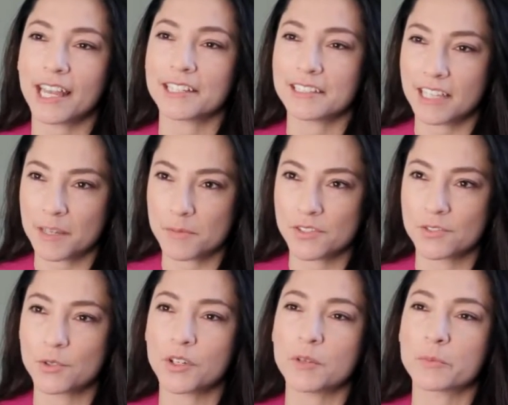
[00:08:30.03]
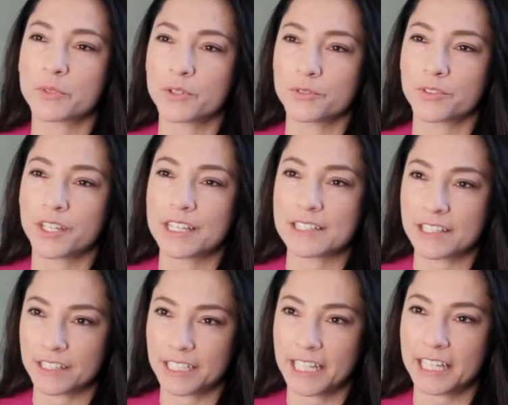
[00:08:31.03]
and tips to improve his
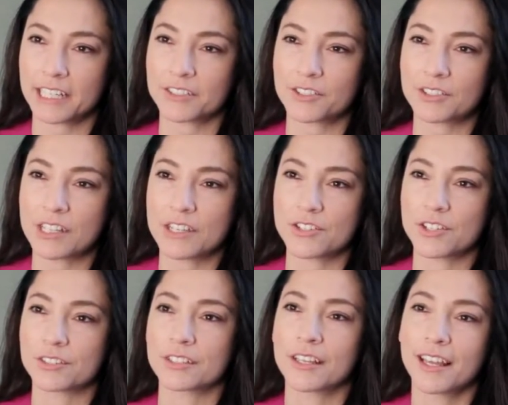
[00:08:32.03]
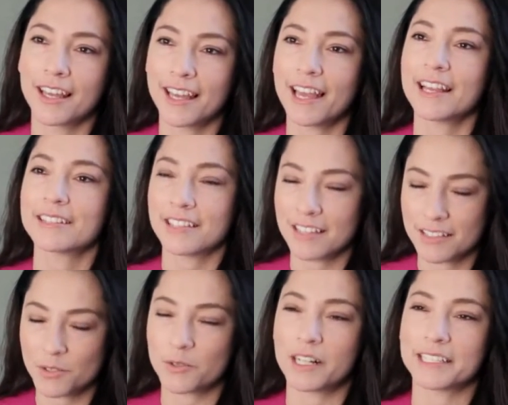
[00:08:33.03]
clinical condition and
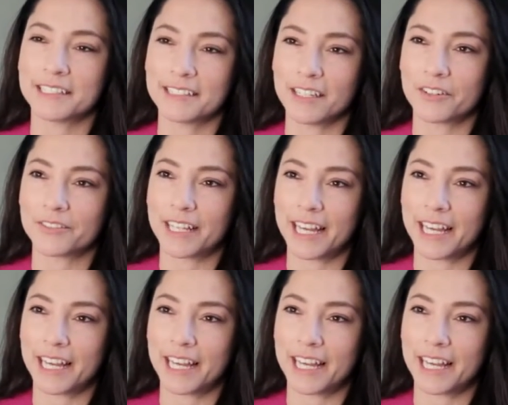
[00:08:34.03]
his quality of